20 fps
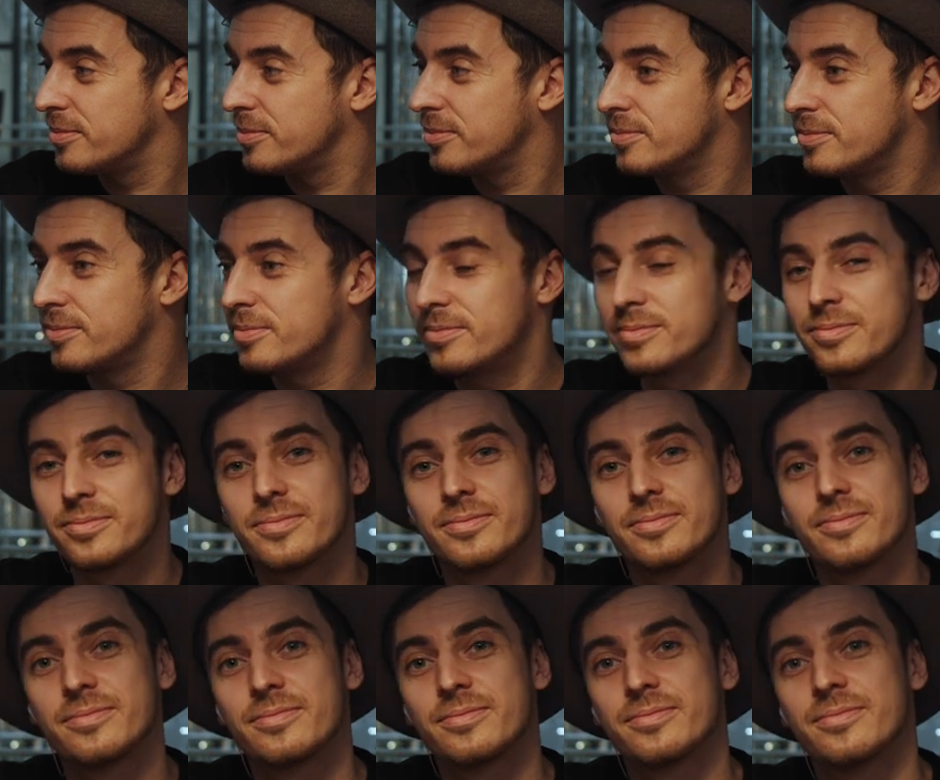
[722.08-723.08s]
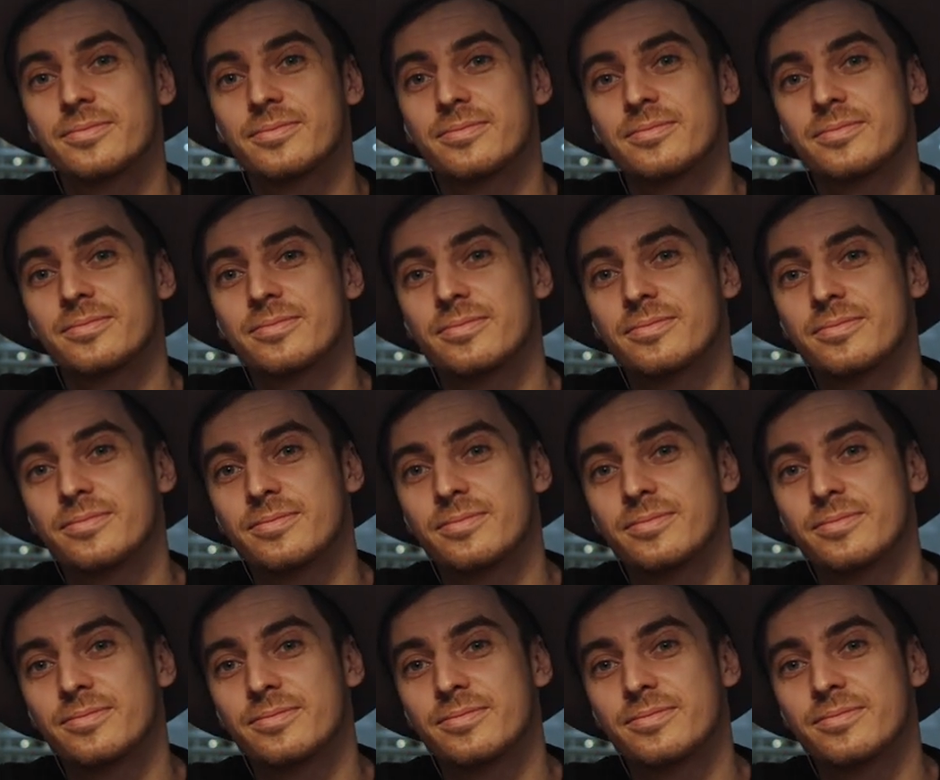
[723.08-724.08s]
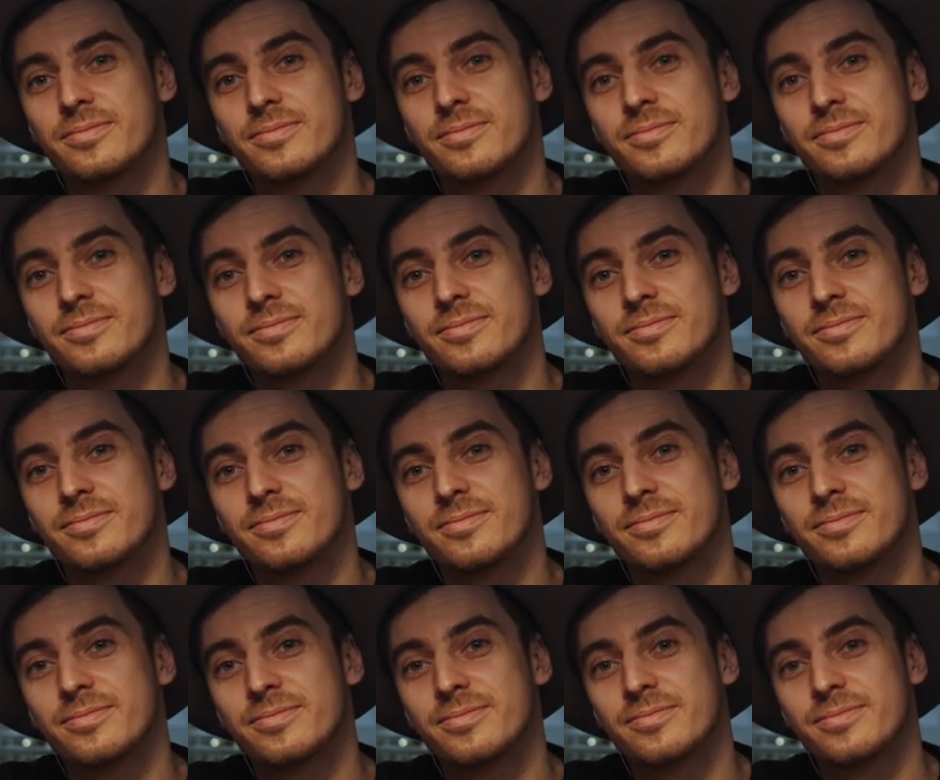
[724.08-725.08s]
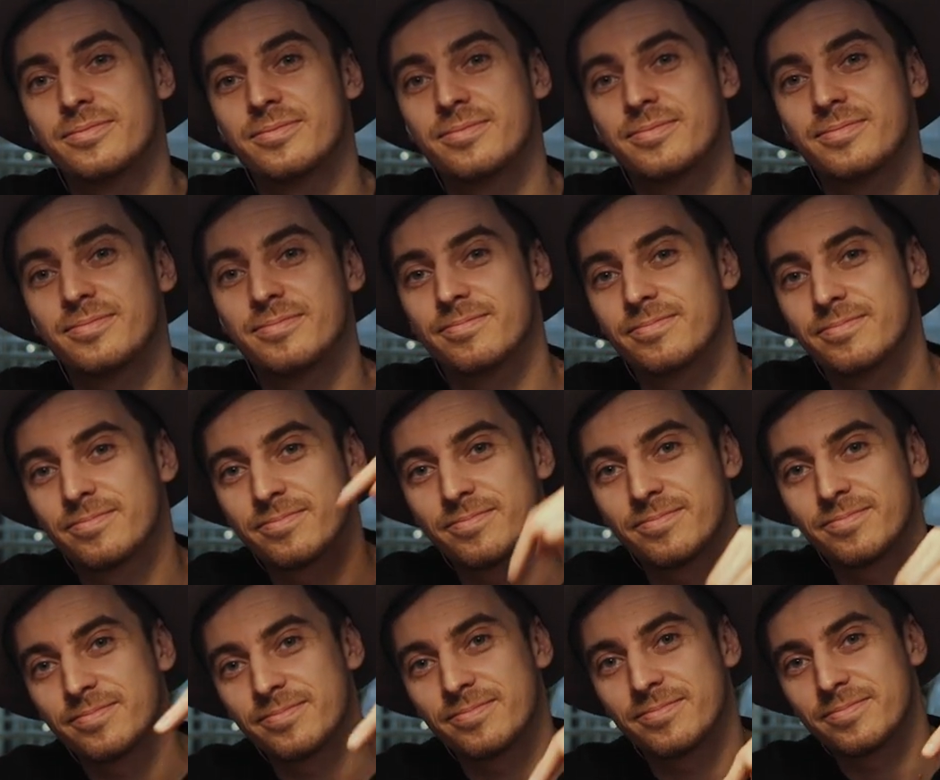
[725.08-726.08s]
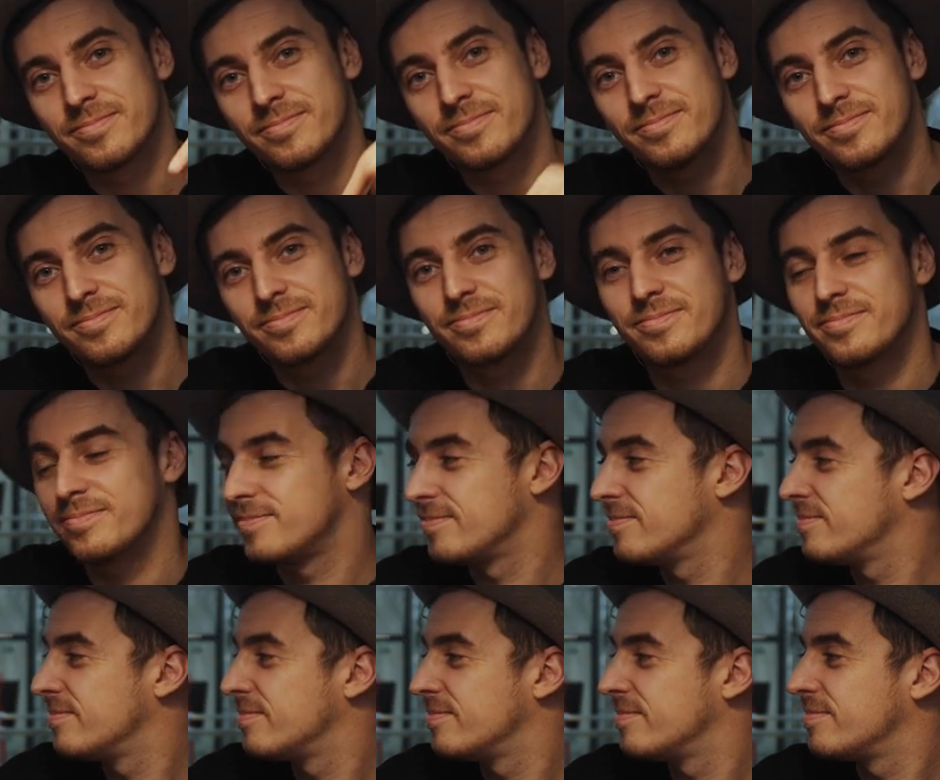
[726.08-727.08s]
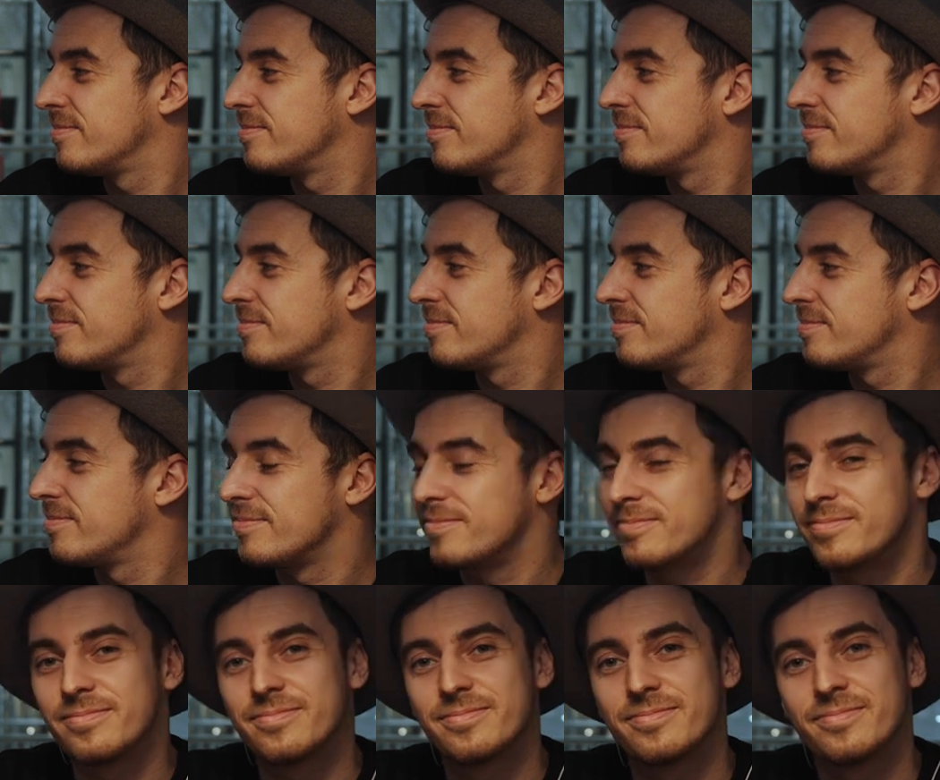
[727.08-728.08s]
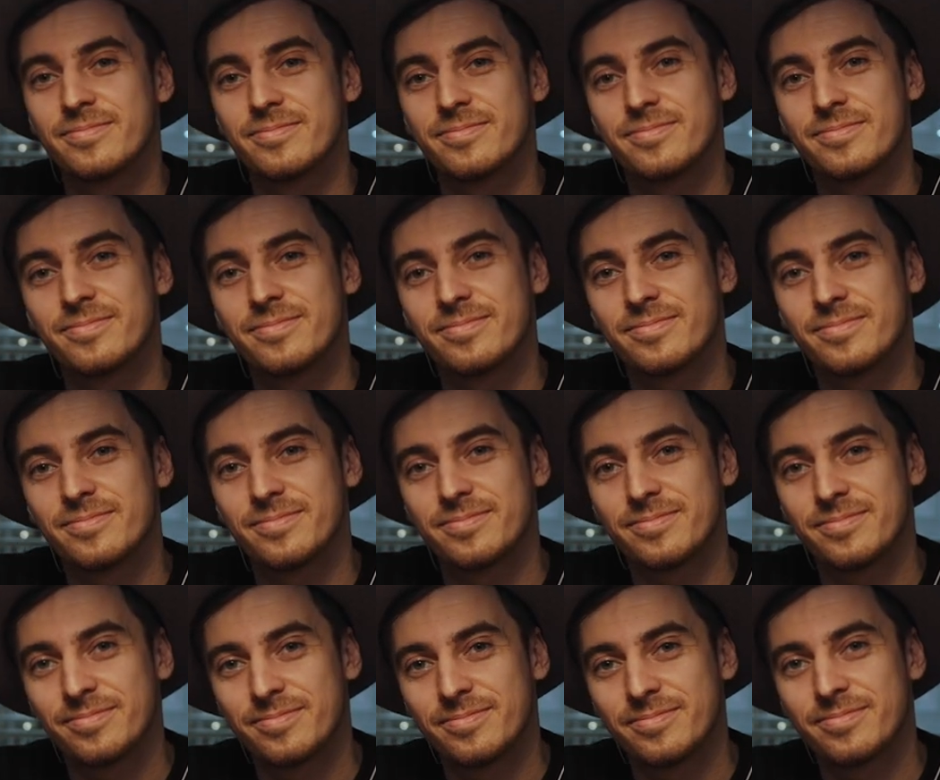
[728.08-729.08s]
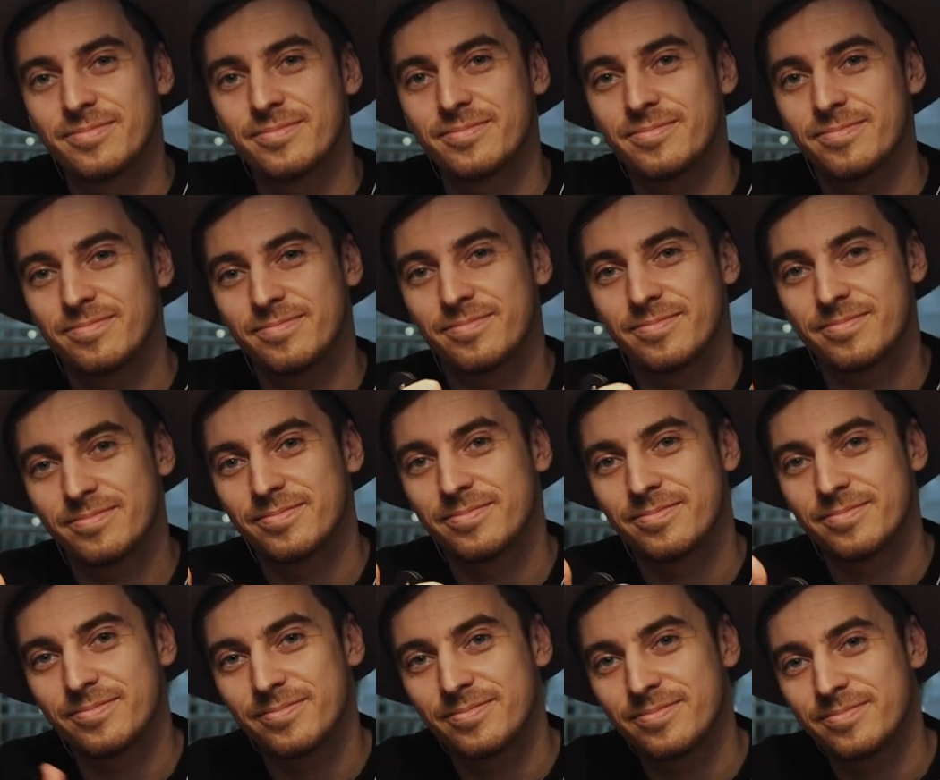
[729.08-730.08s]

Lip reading: No words are spoken by the person on screen.